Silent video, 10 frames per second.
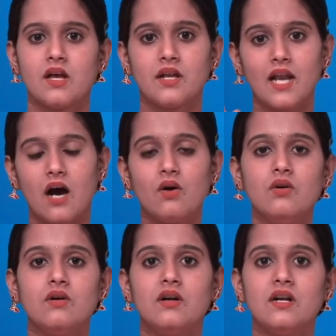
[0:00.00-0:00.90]

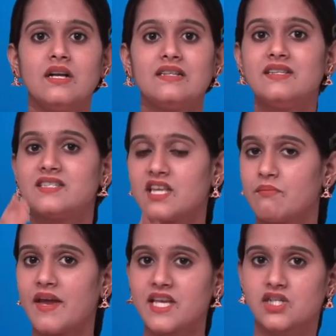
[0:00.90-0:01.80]
Now this
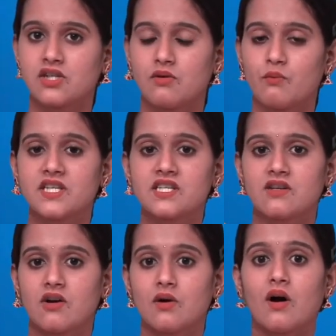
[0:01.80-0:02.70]
image which is
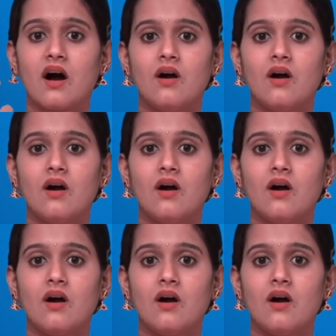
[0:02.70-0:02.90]
on the